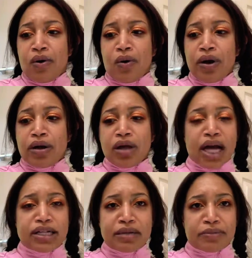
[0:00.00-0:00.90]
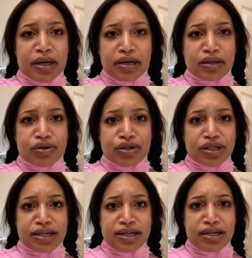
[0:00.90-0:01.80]
oil hydrating body
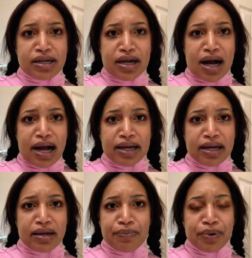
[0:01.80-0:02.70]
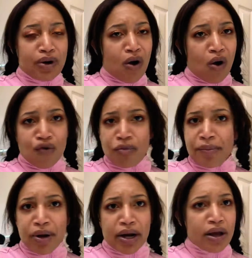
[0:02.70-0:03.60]
lotion, I can put it all over my
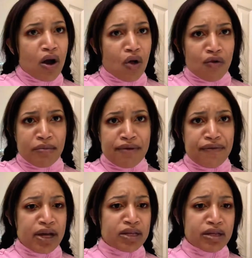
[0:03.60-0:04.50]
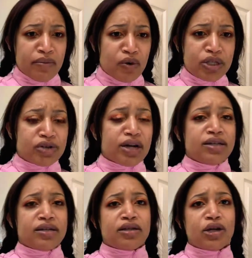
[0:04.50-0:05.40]
body, all over my face, and
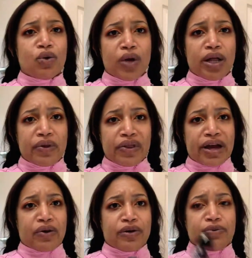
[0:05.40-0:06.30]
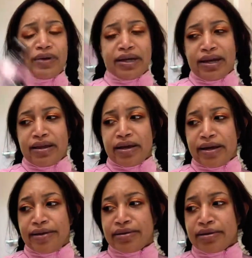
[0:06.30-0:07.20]
moisturize it so well without doing anything
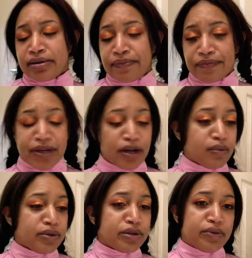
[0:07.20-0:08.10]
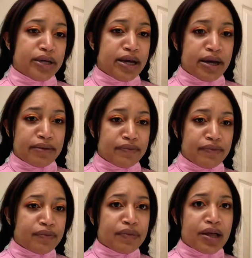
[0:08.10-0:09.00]
else terrible to it.
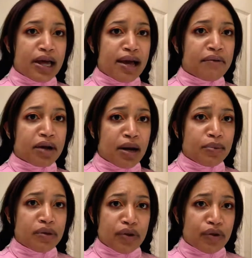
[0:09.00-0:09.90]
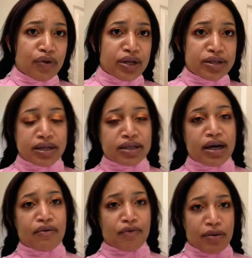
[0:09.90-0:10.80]
And I have a couple of other things like
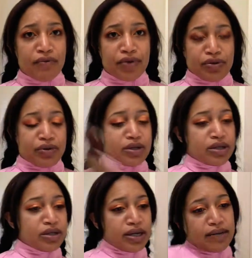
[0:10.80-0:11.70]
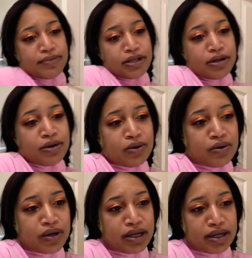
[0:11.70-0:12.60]
that from Victoria's Secret,
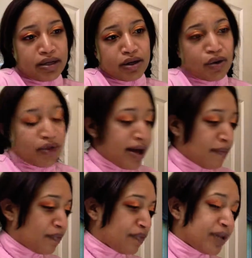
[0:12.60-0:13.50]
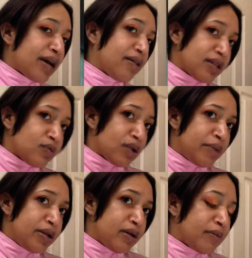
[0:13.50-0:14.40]
so go them. Yeah, that's my
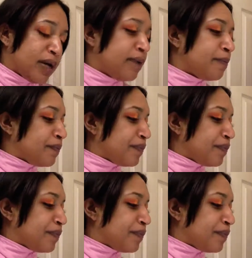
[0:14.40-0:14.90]
opinion of mine.